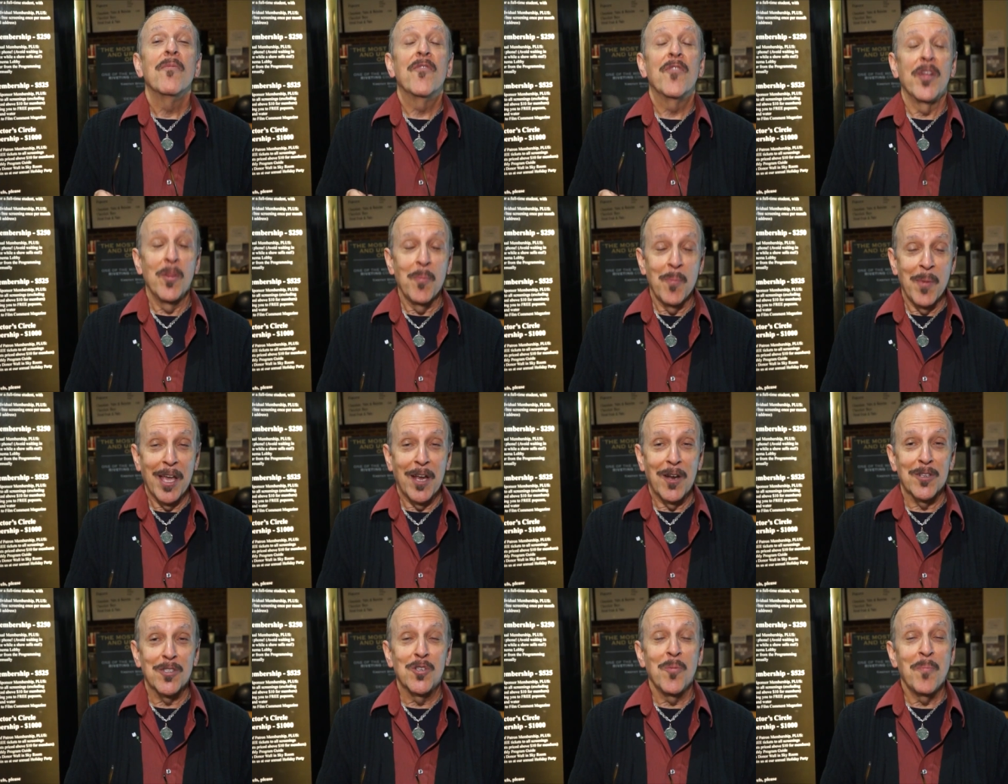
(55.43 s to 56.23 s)

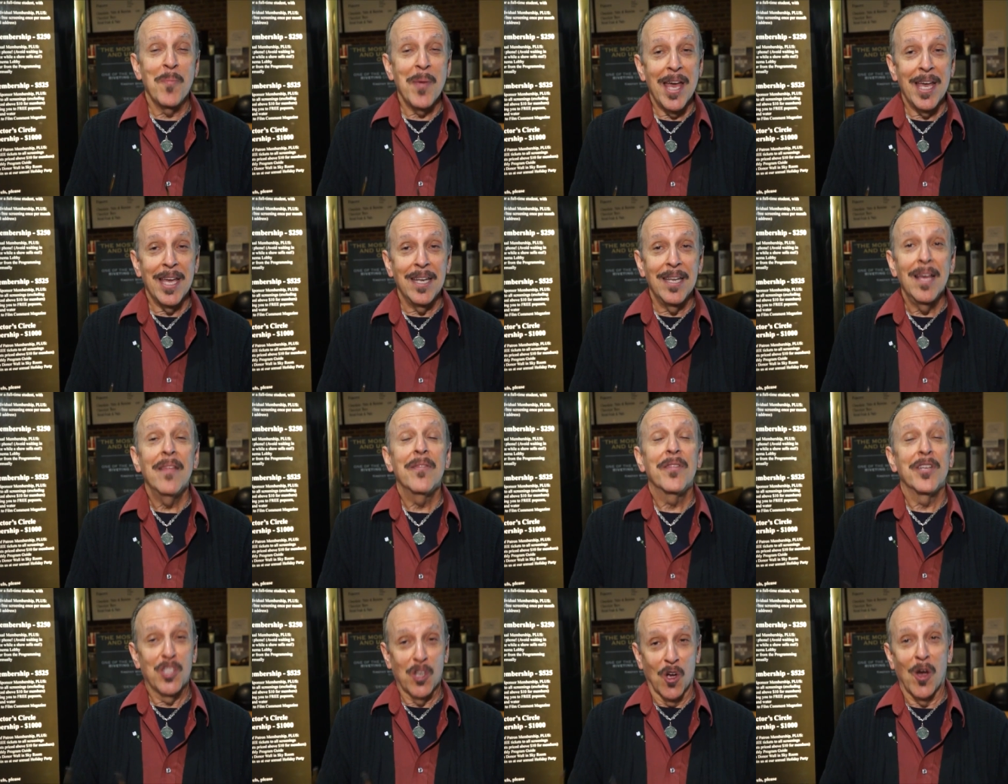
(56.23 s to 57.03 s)
filmmakers who made
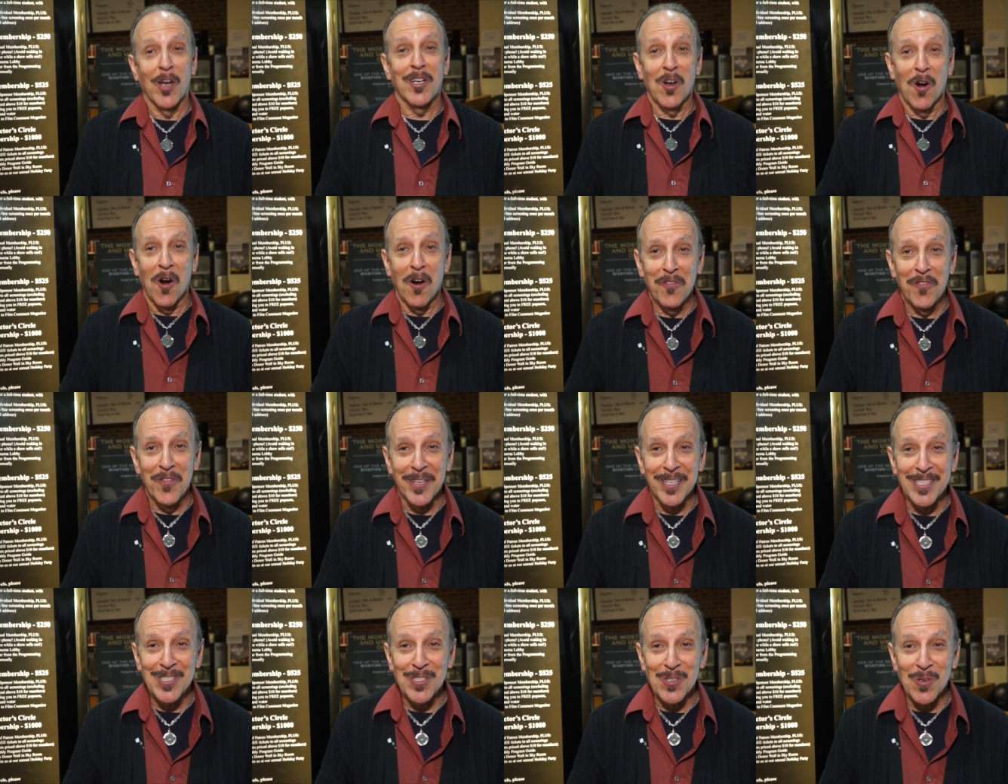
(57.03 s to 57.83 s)
the John
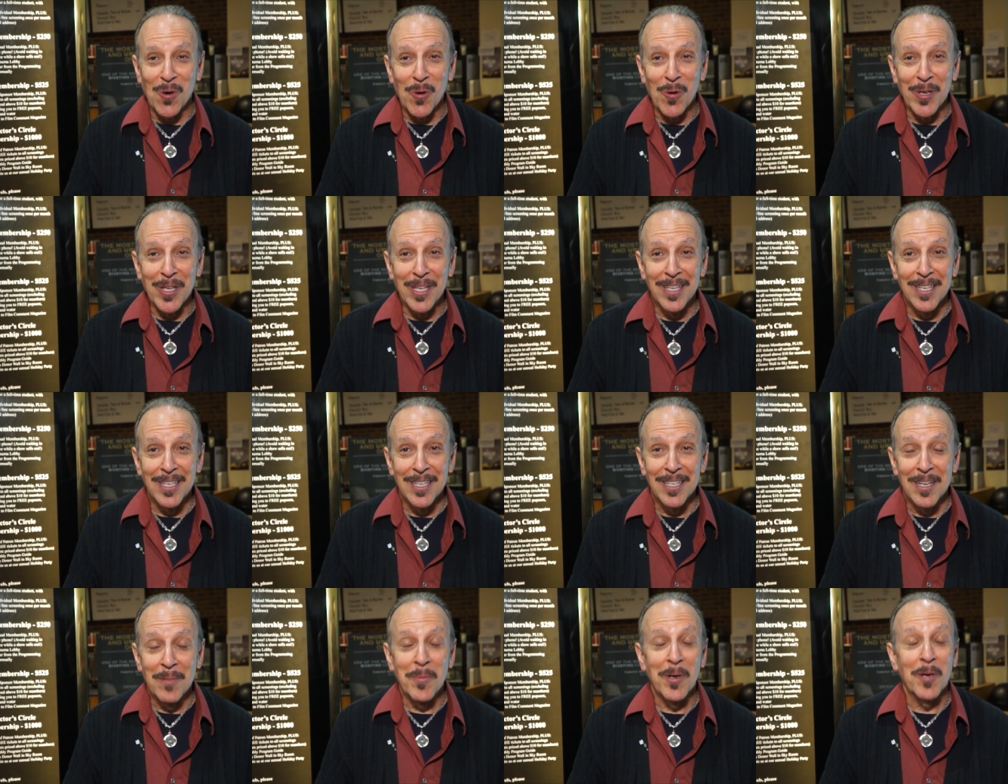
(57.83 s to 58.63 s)
Garfield story,
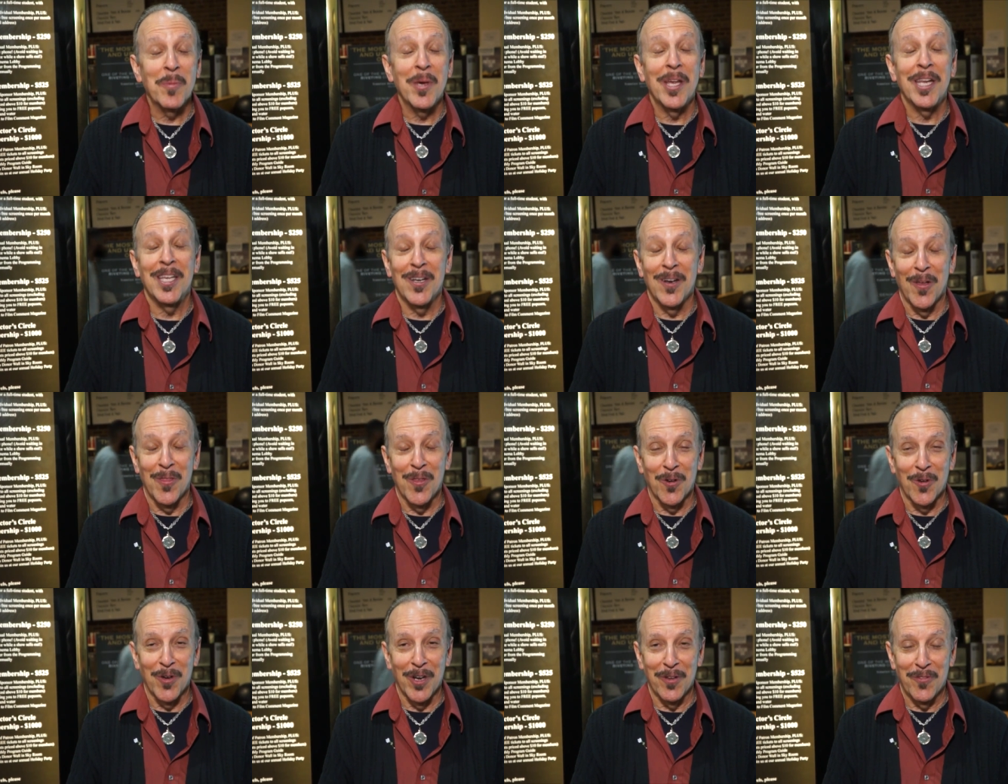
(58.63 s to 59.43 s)
among many other
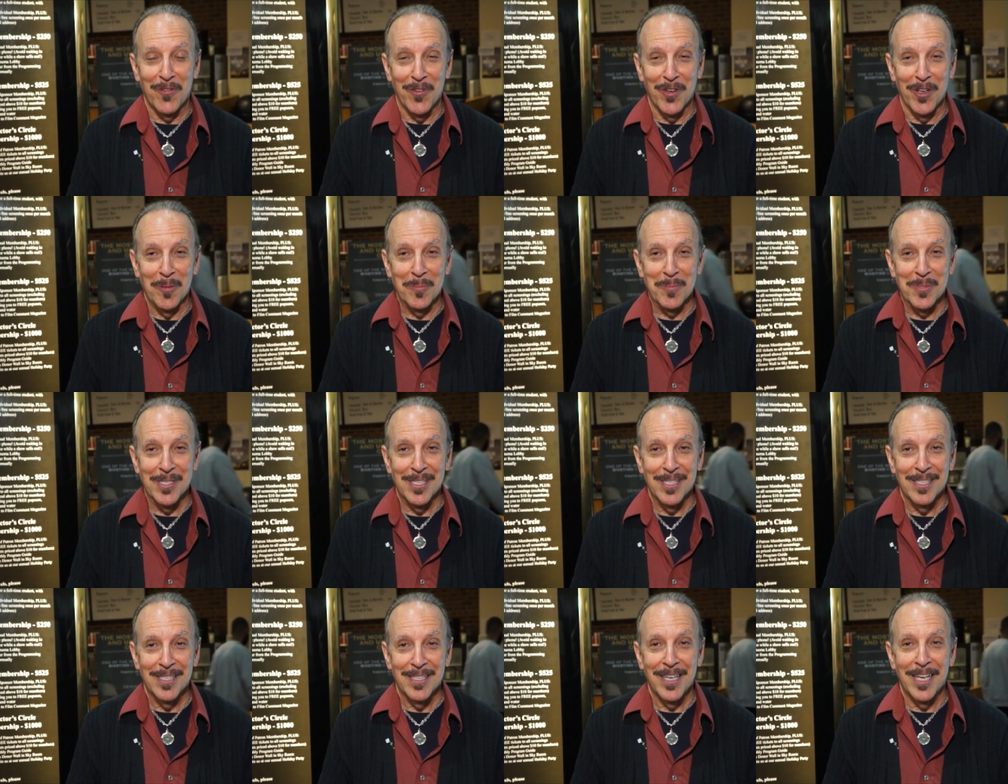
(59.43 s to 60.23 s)
great films.
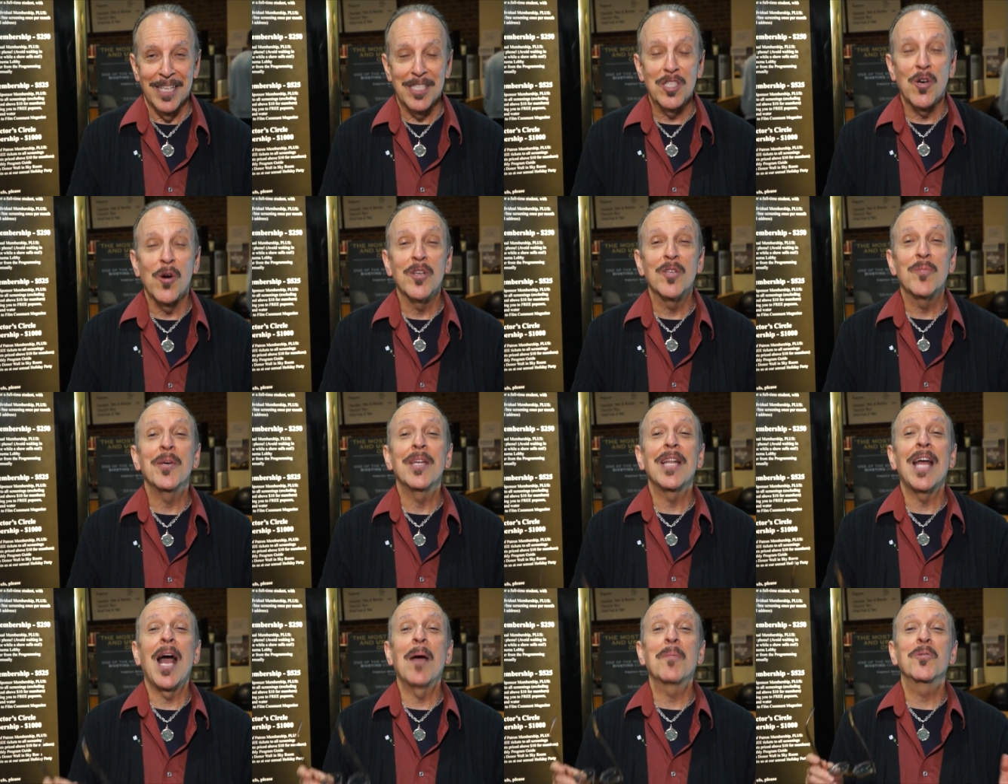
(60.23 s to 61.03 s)
It's going to be
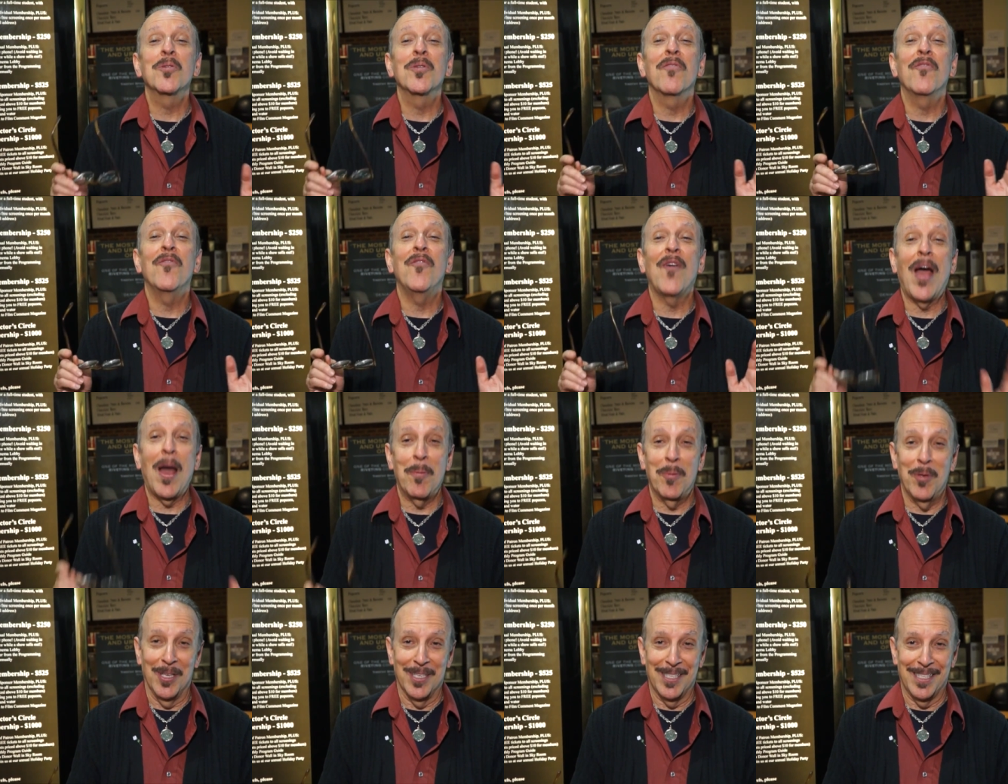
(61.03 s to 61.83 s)
an absolutely
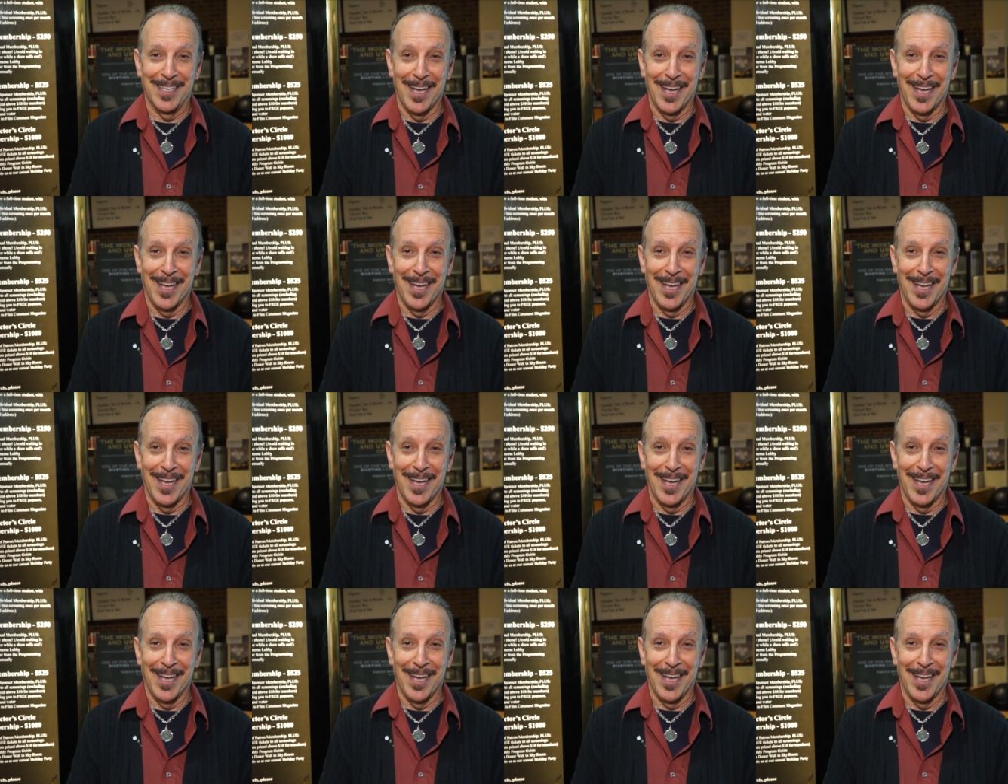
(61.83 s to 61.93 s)
fabulous